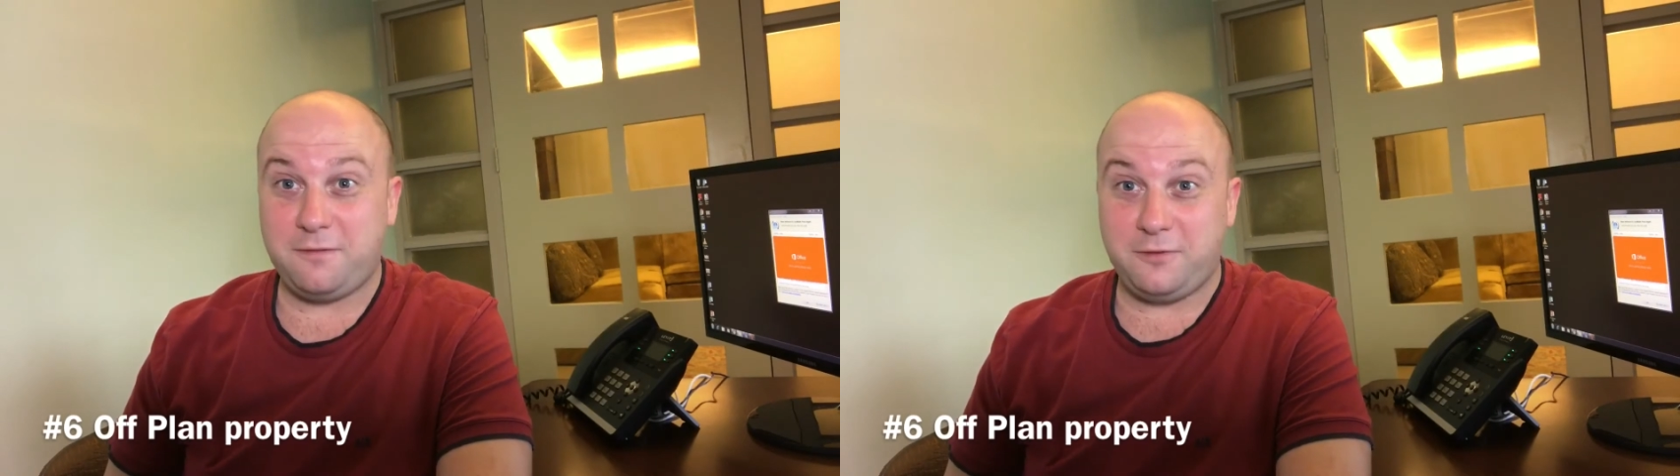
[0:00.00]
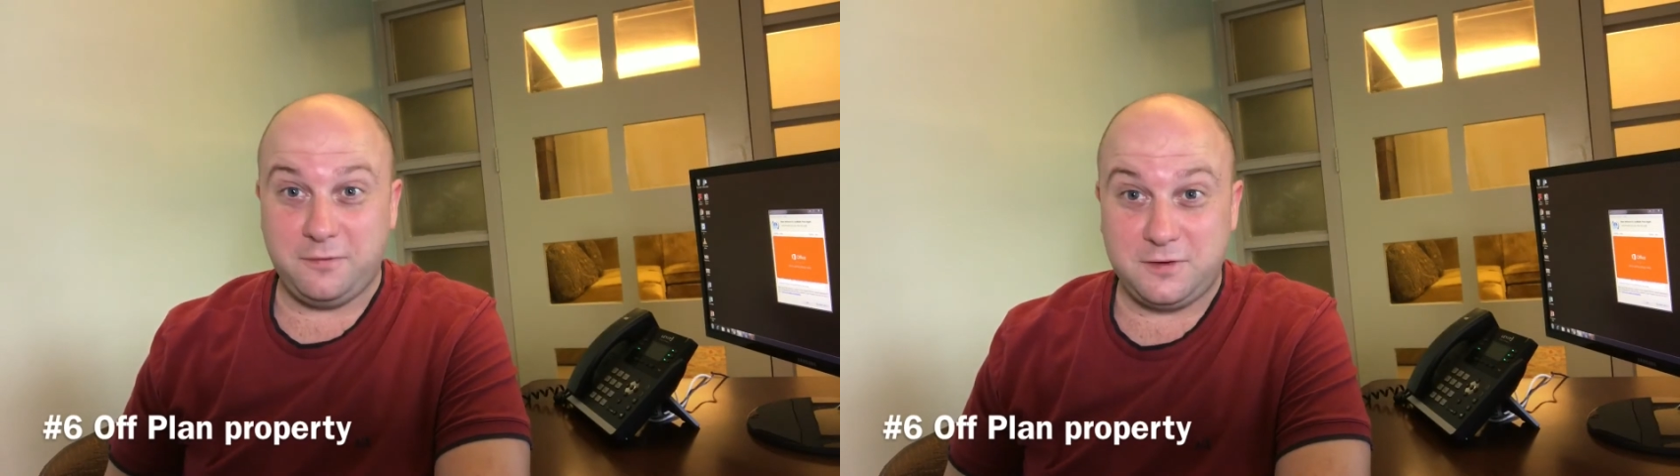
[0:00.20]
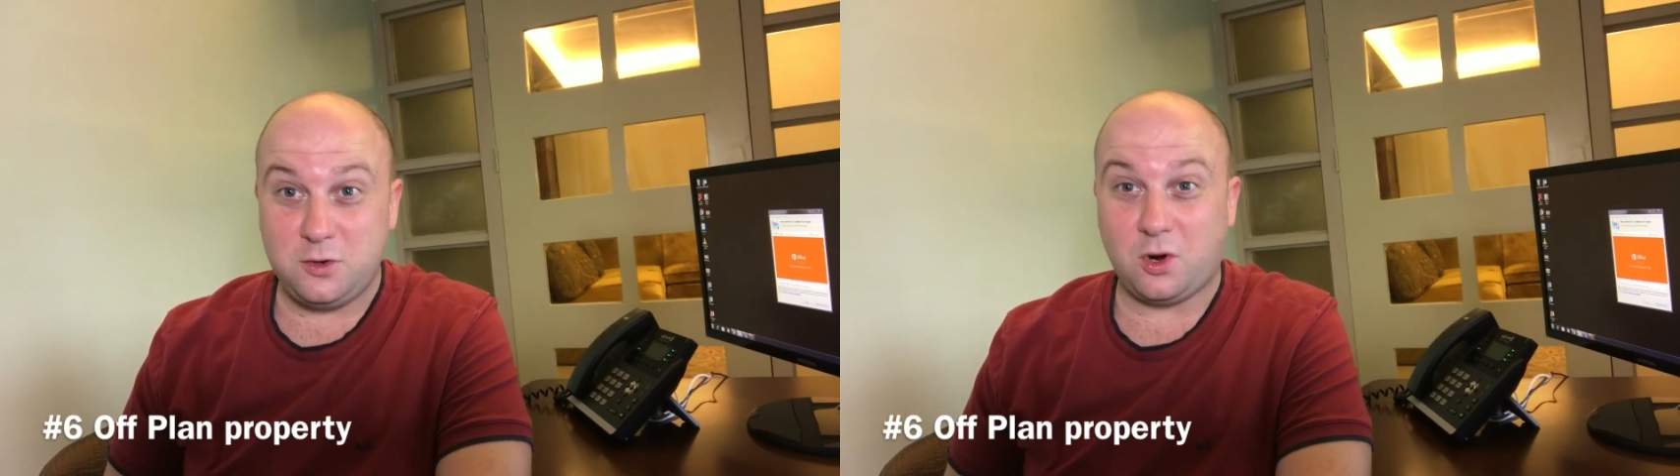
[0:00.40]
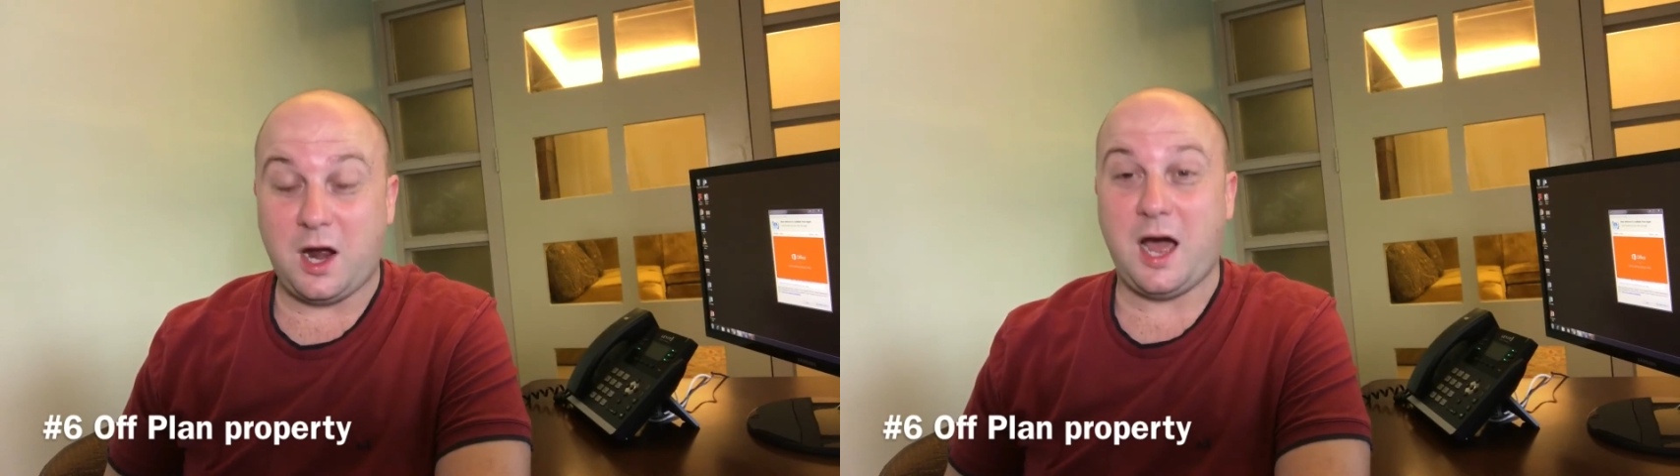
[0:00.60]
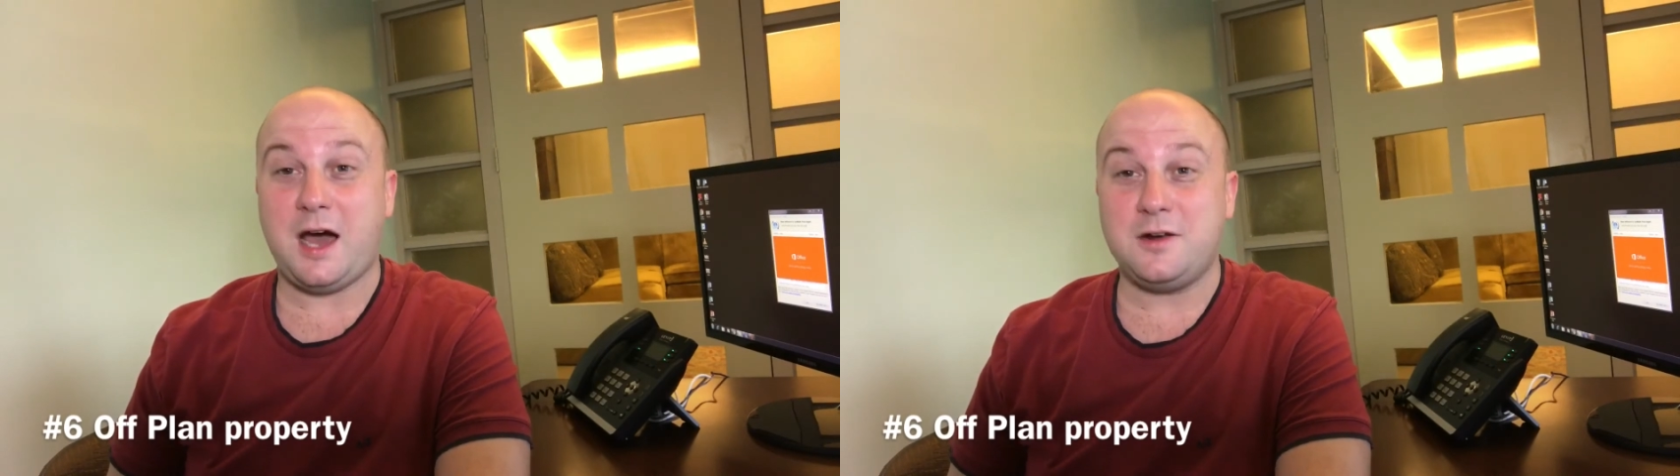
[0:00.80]
50 or
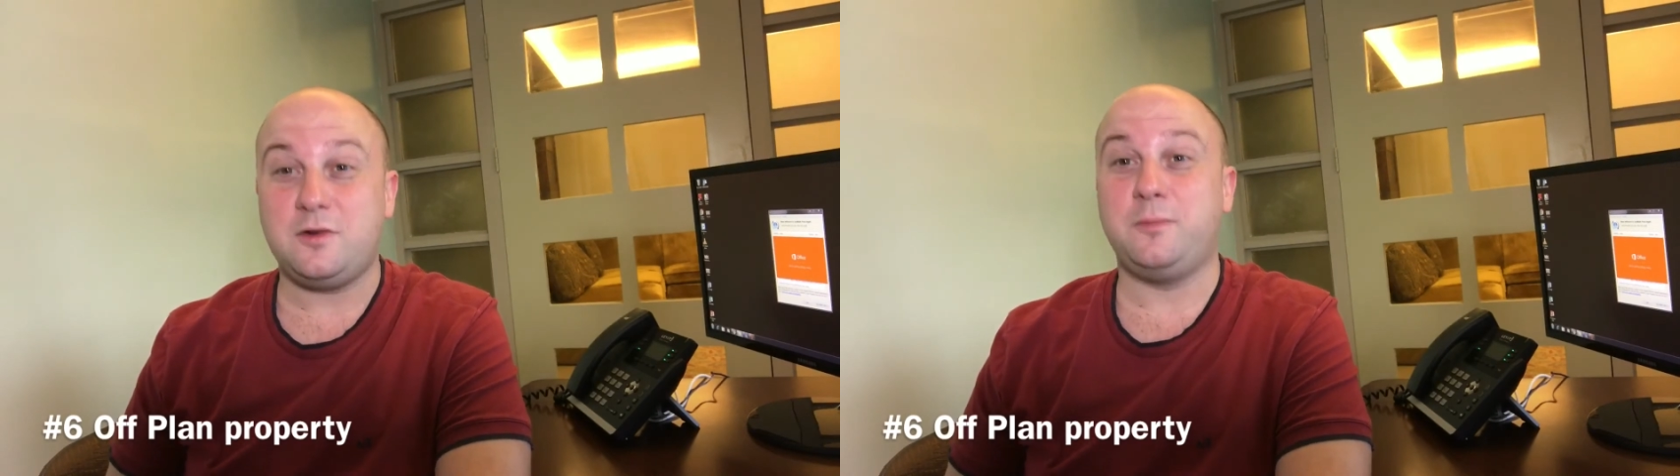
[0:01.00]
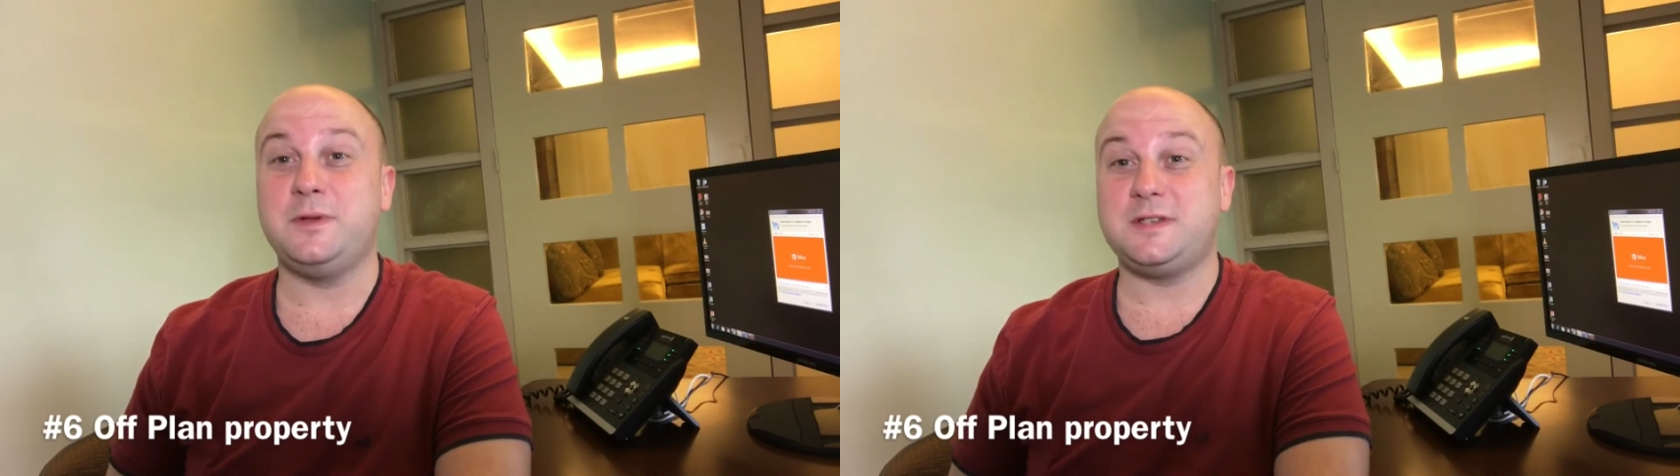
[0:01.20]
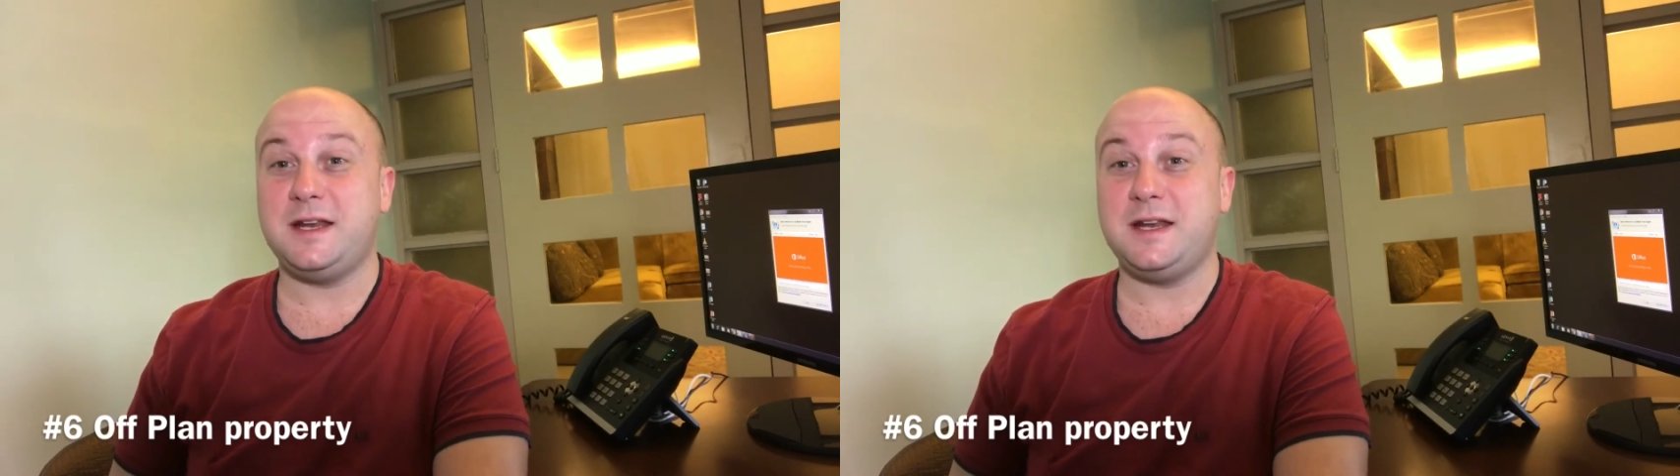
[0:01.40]
100%.